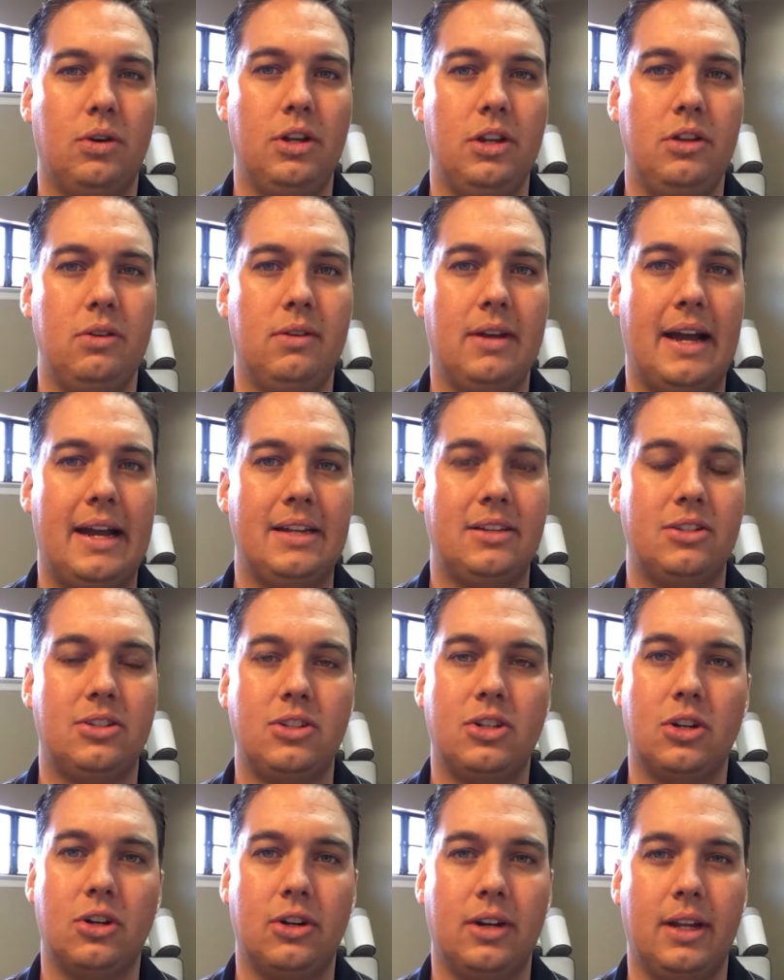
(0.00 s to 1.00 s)
are you guys
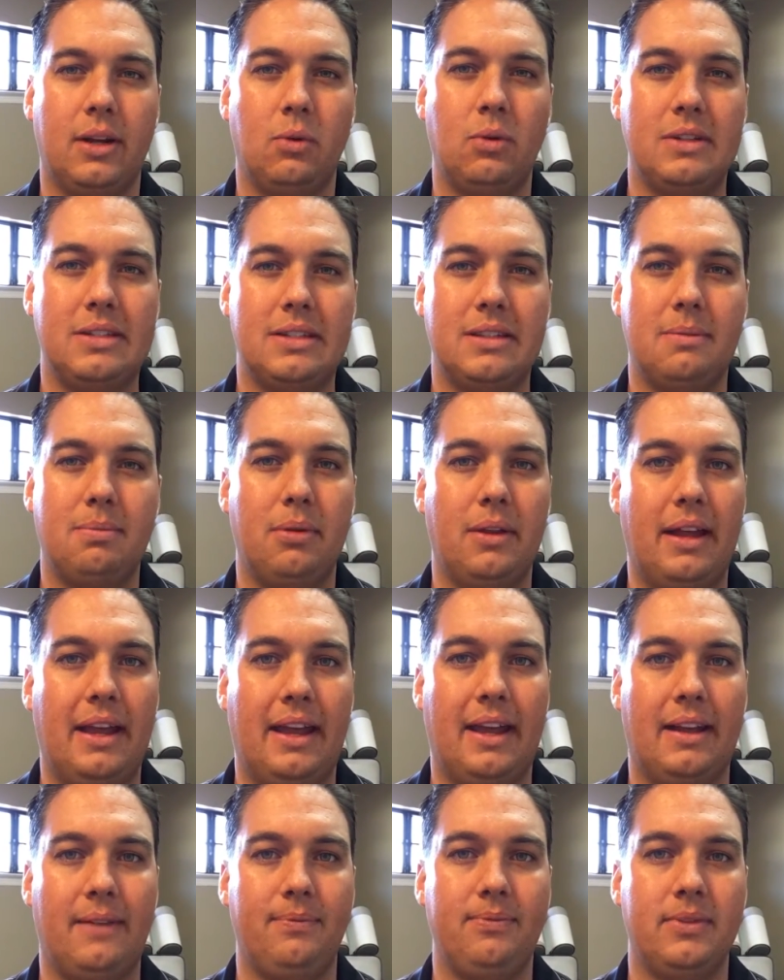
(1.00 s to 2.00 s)
turning? What's the
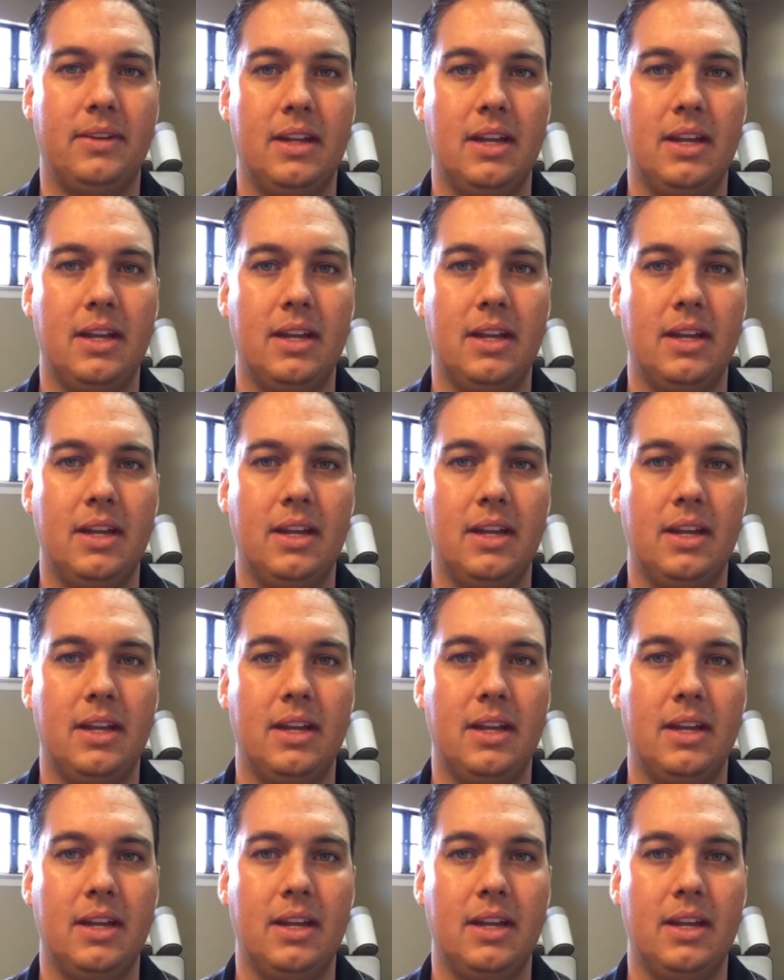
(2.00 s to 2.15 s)
plan?